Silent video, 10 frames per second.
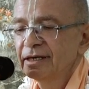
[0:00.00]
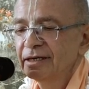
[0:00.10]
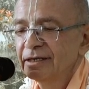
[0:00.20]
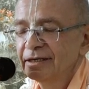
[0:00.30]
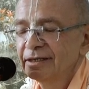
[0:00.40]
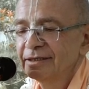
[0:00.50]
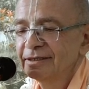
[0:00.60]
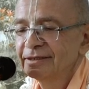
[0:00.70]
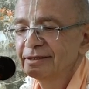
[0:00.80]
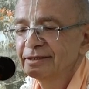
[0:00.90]

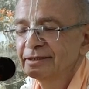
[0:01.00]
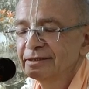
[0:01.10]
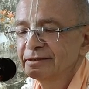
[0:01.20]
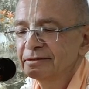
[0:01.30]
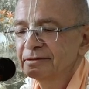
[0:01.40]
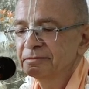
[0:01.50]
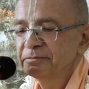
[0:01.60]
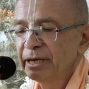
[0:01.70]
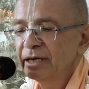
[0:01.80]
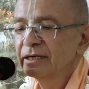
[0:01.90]
uh,
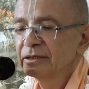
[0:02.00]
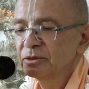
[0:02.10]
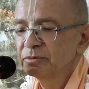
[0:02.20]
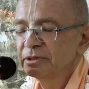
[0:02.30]
Bangalore,